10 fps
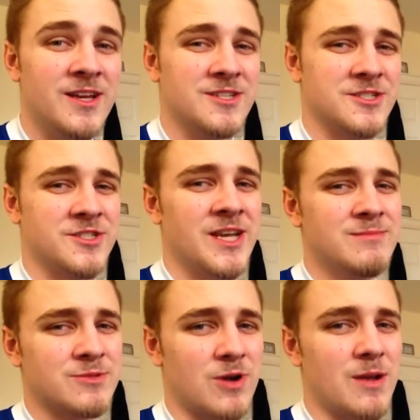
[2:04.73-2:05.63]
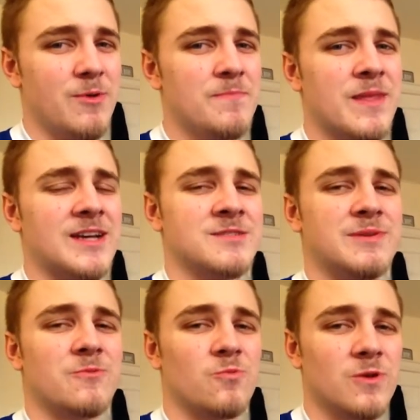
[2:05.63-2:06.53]
Because James Reimer has
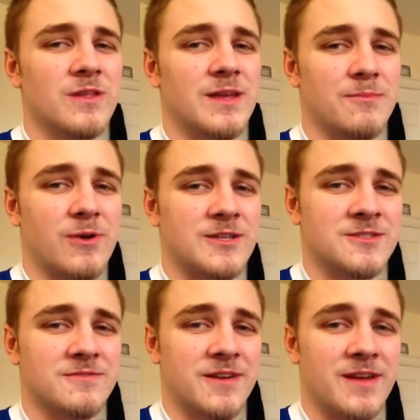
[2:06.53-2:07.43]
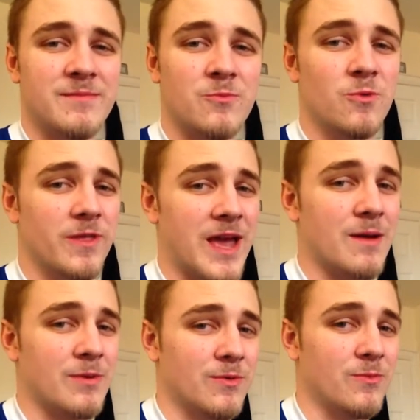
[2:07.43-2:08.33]
been really impressive, and I've been really
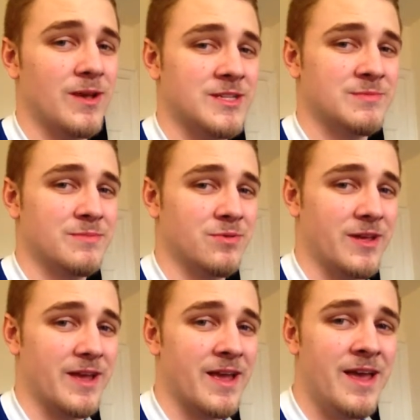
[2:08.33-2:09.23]
happy with the way he's been playing.